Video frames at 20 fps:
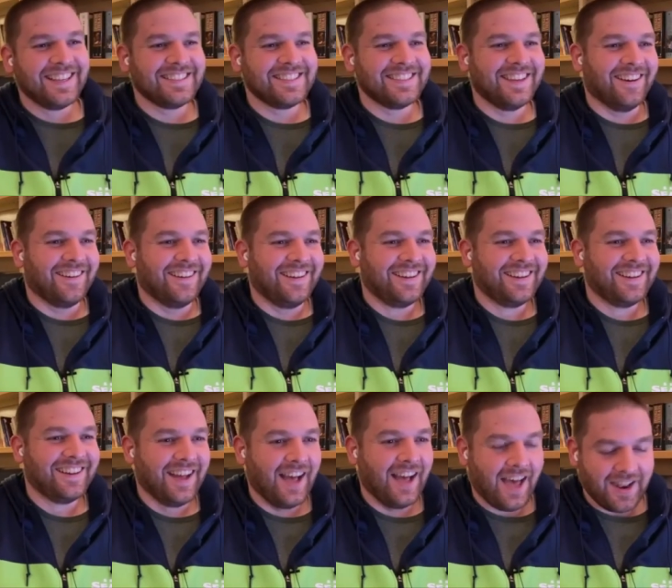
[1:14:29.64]
so
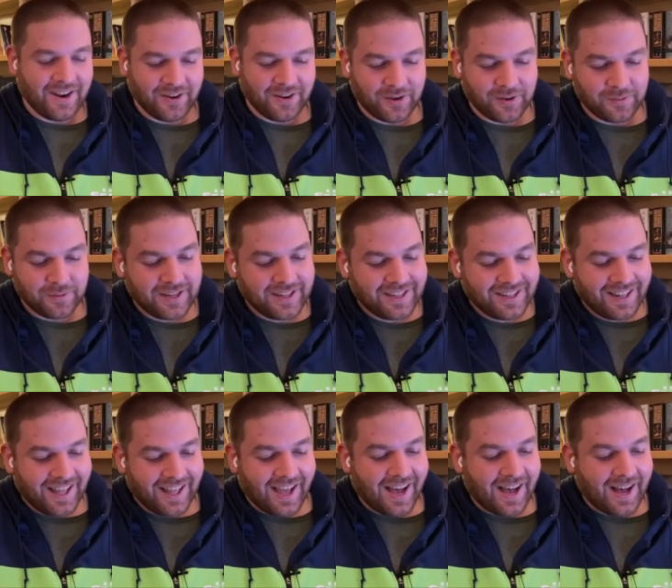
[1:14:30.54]
I don't know,
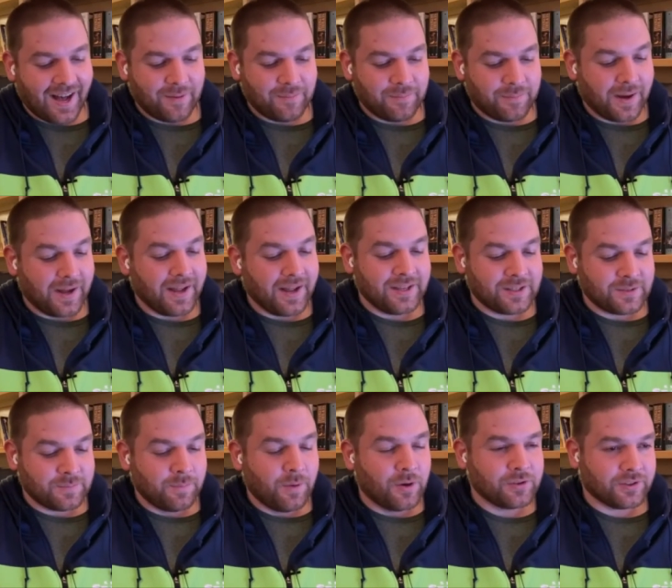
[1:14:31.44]
um, but
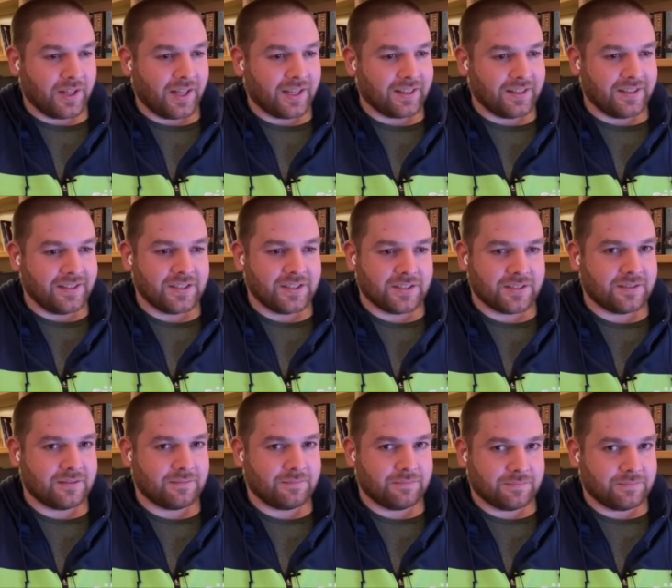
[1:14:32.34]
it's most likely just